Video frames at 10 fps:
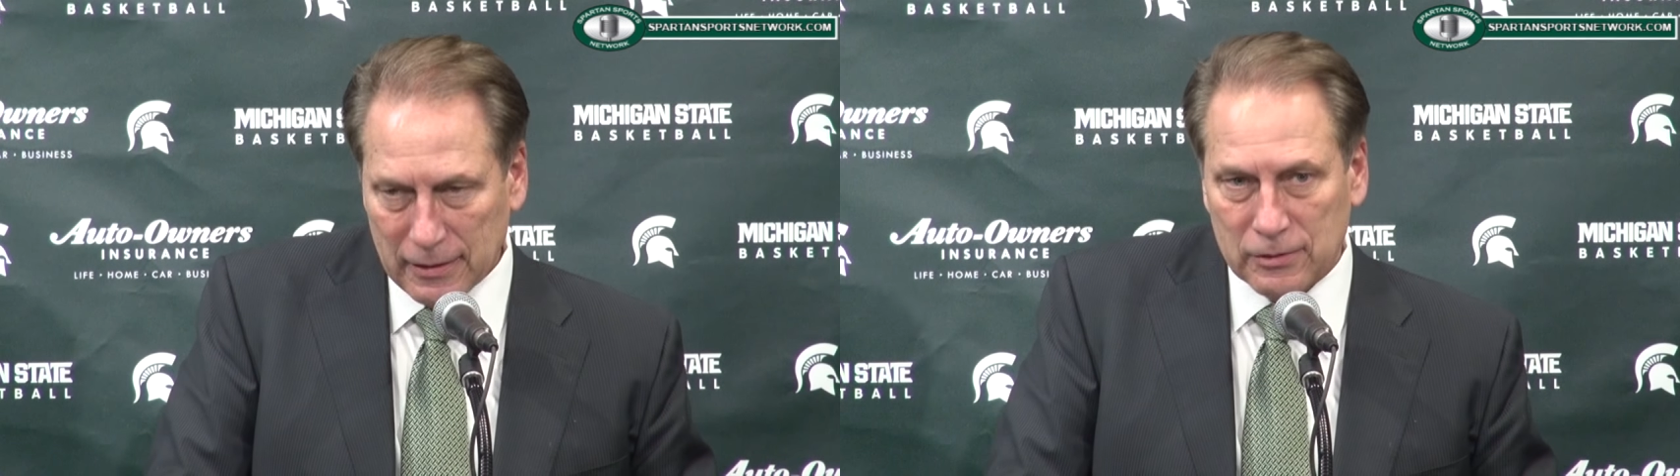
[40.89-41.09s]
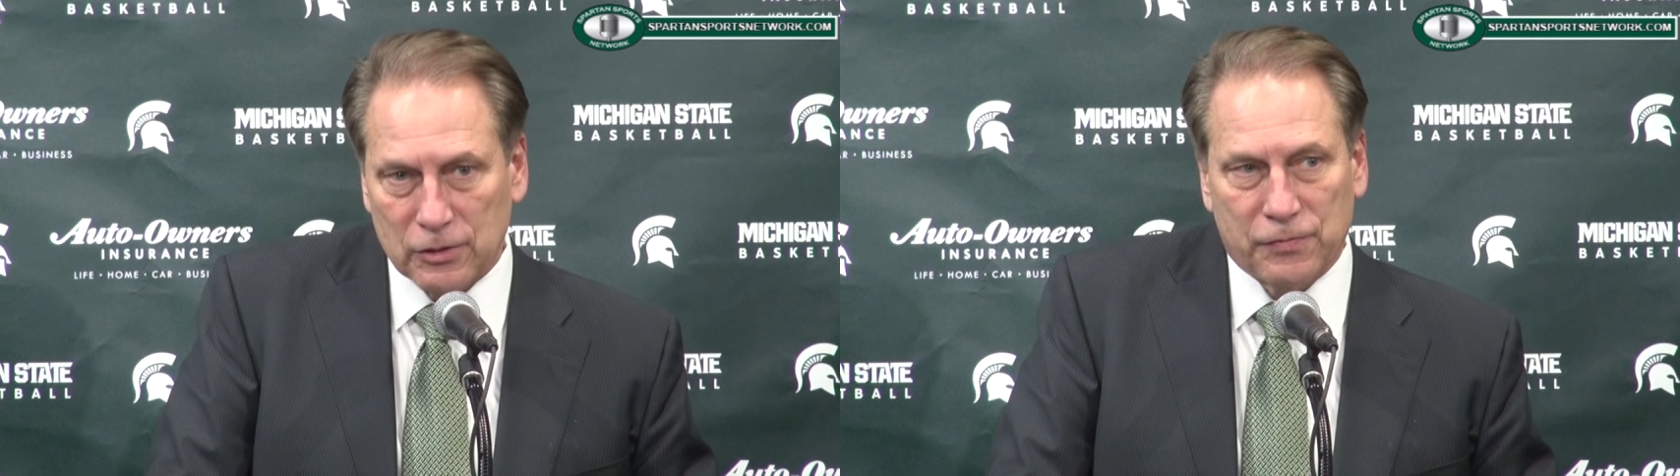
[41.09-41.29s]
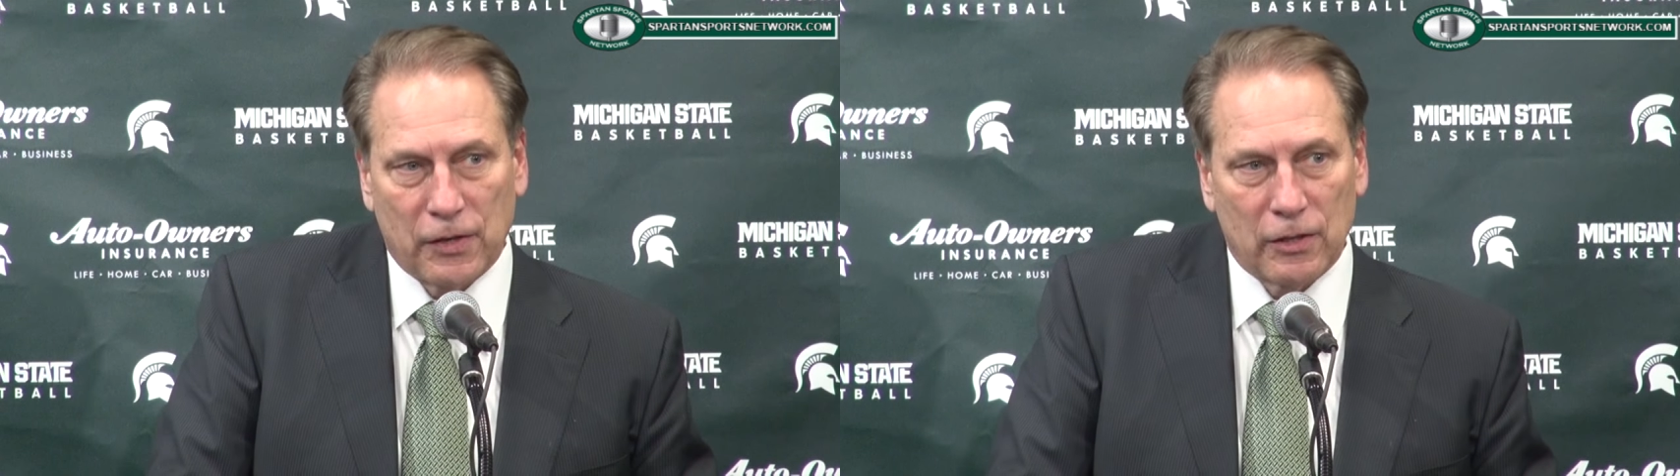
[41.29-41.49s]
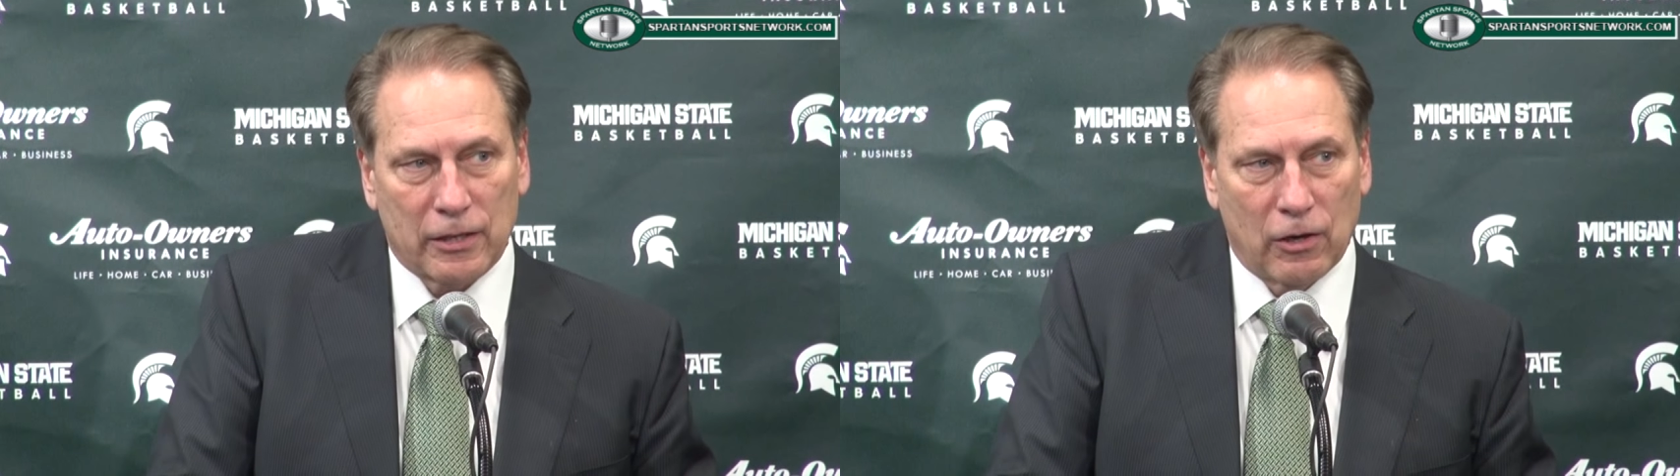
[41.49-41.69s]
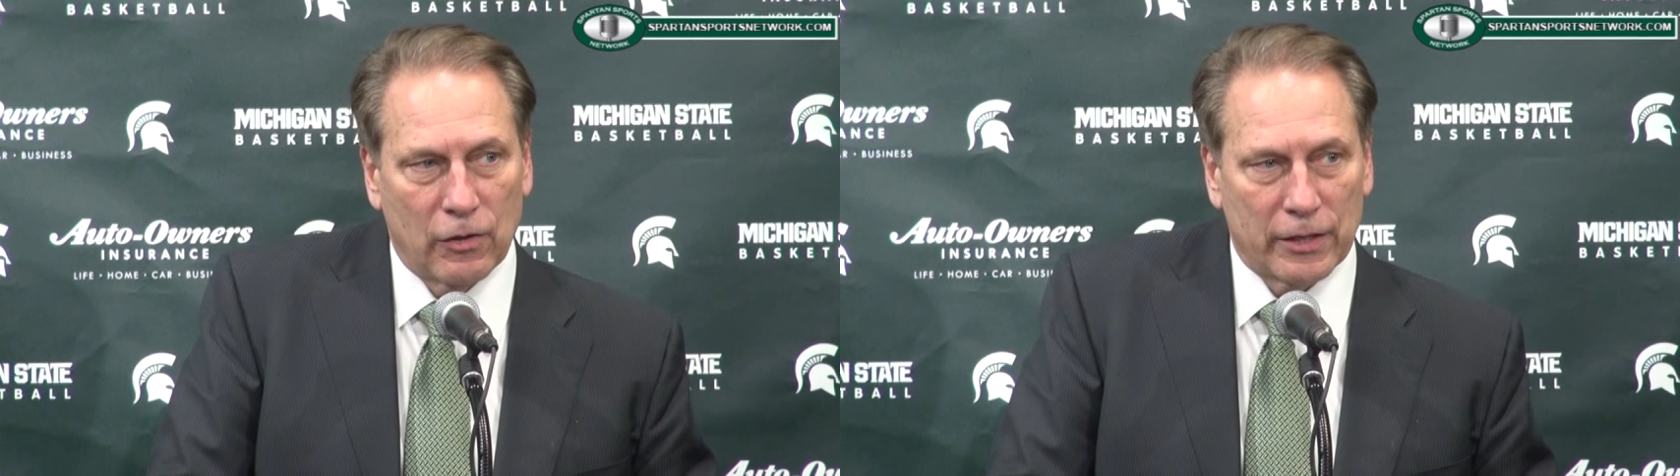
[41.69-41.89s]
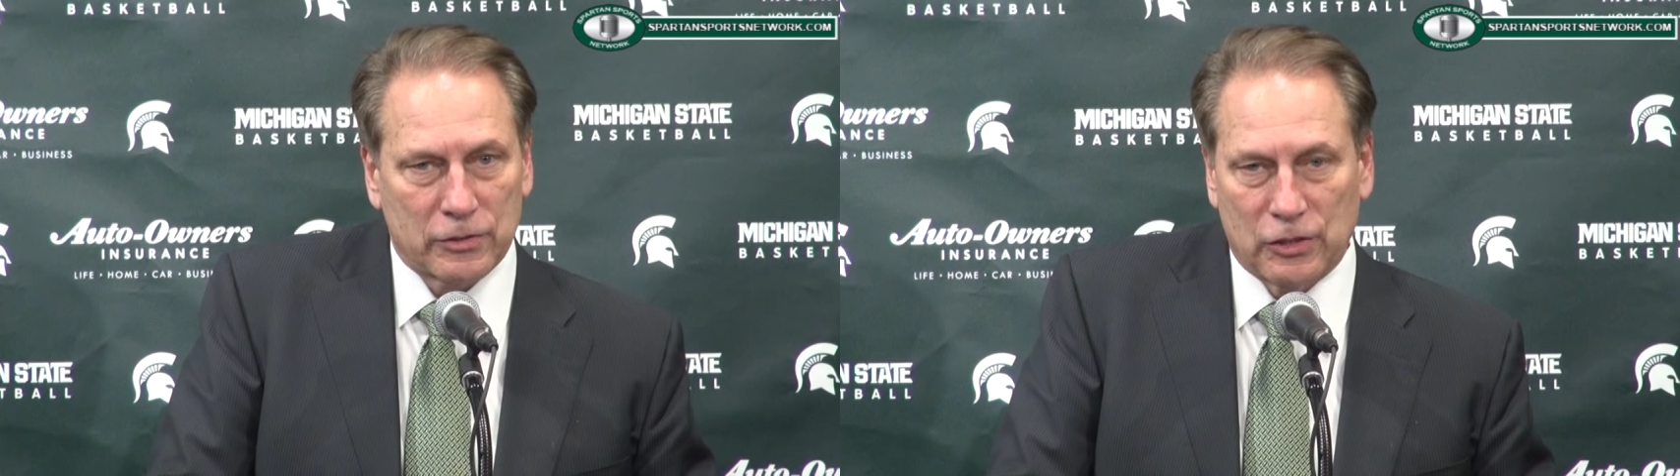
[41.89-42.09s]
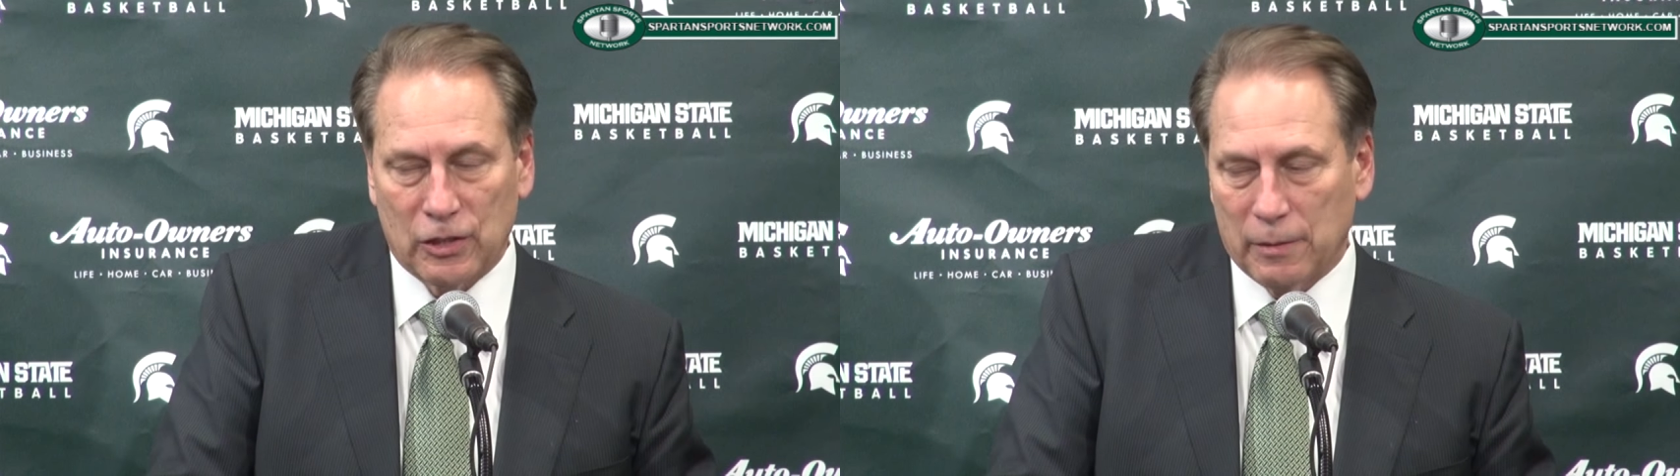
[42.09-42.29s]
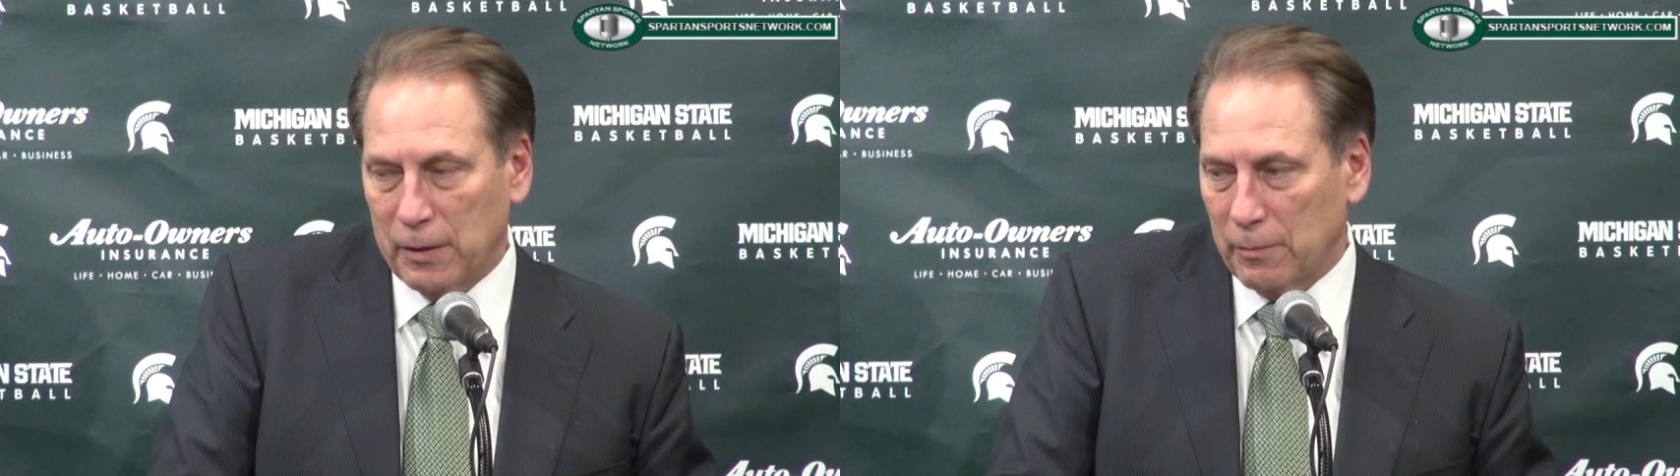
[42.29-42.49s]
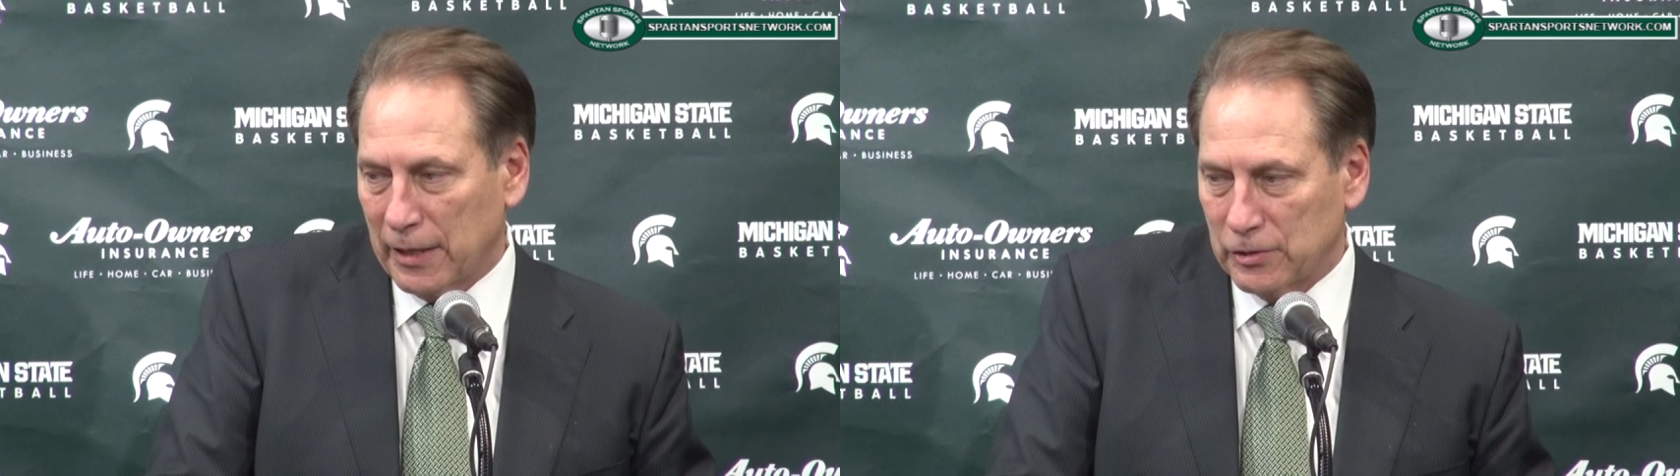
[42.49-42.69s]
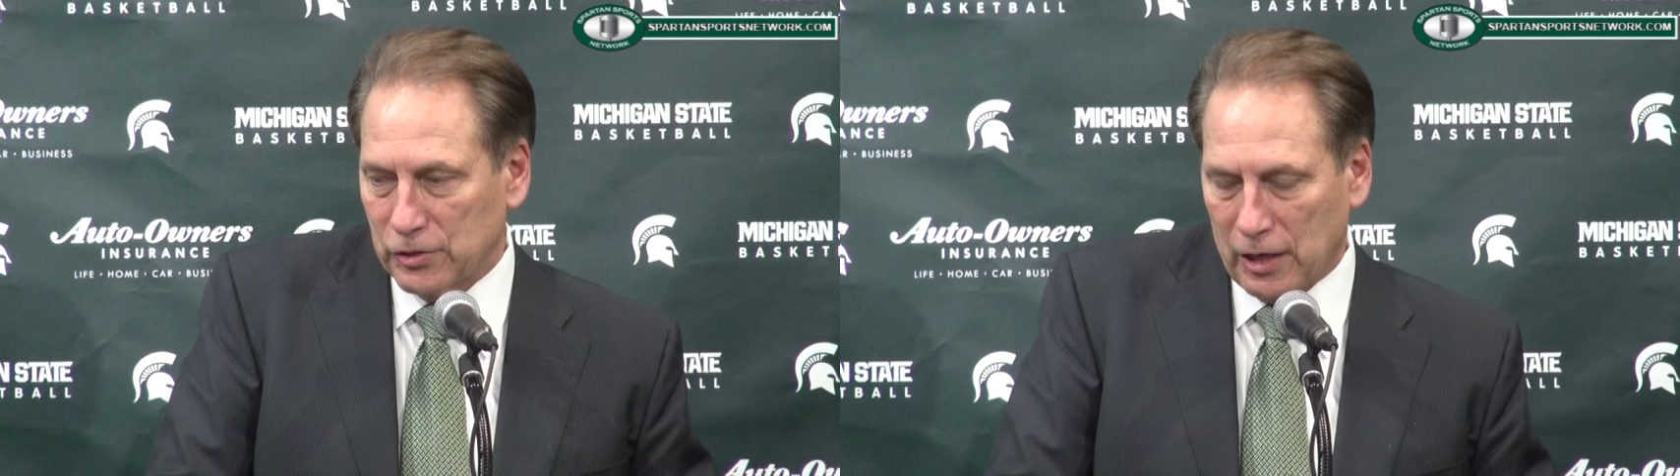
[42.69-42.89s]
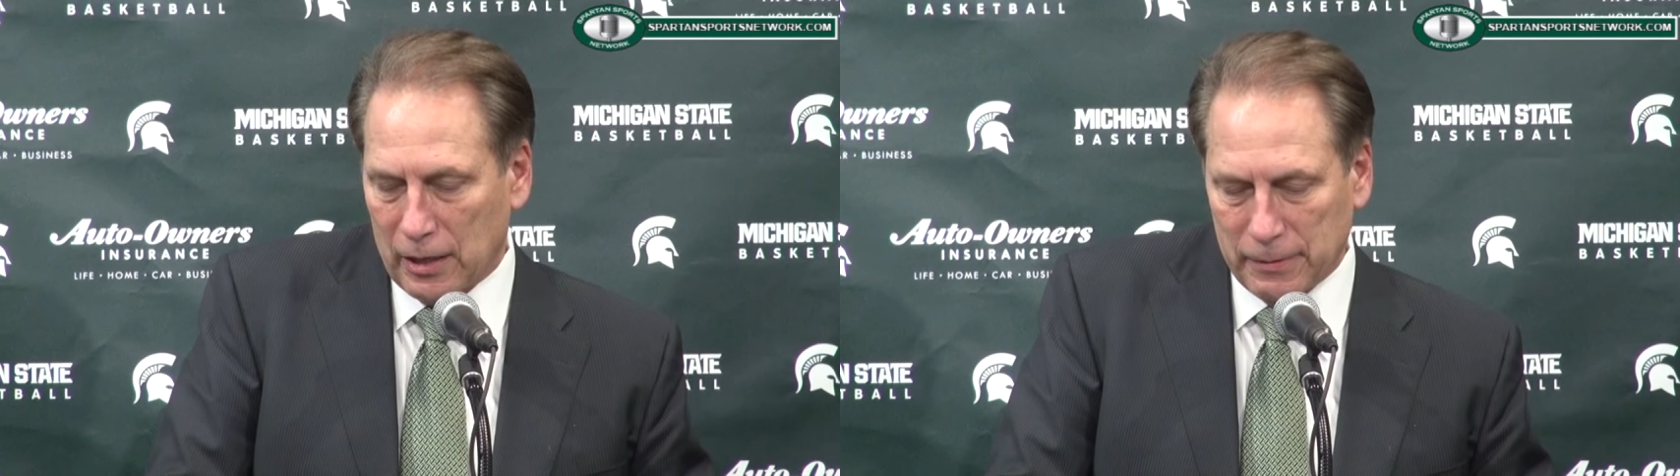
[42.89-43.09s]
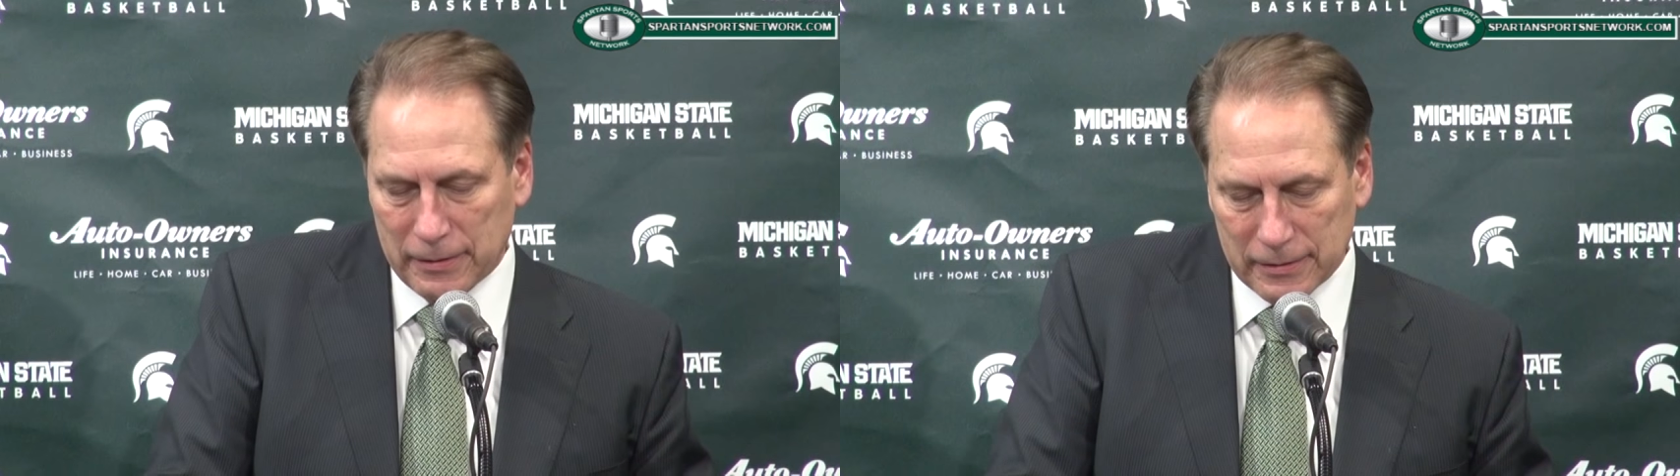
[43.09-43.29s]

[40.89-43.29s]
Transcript: just felt like all that's good about my job.